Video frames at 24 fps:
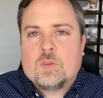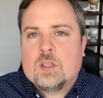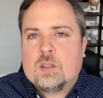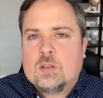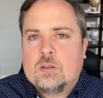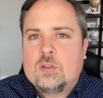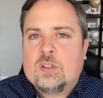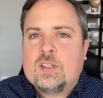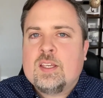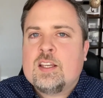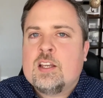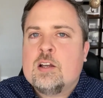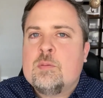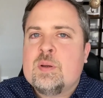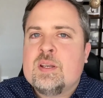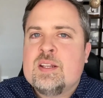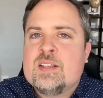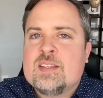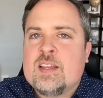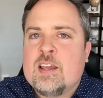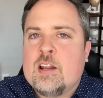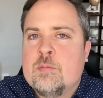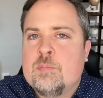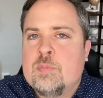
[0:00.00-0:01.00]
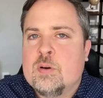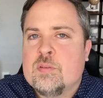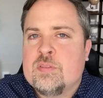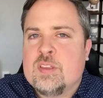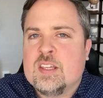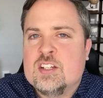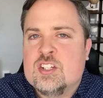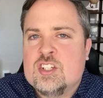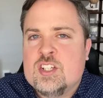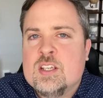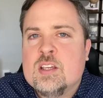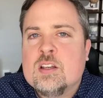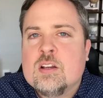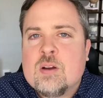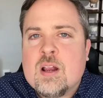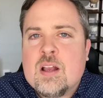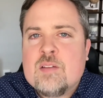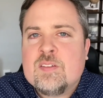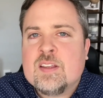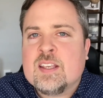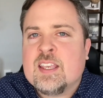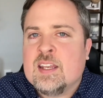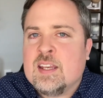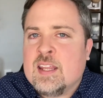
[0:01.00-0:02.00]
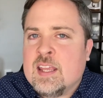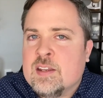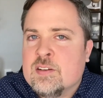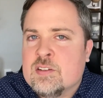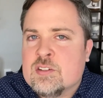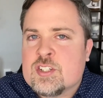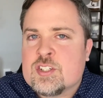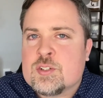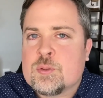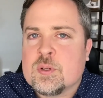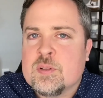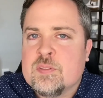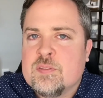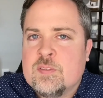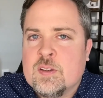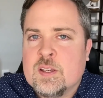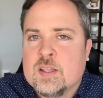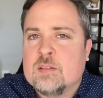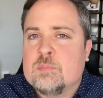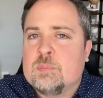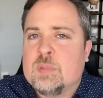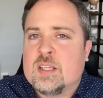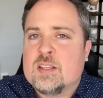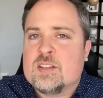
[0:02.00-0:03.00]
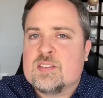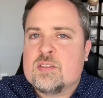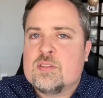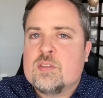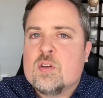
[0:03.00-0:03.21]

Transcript: Look at companies that have both a geographic and industry fit because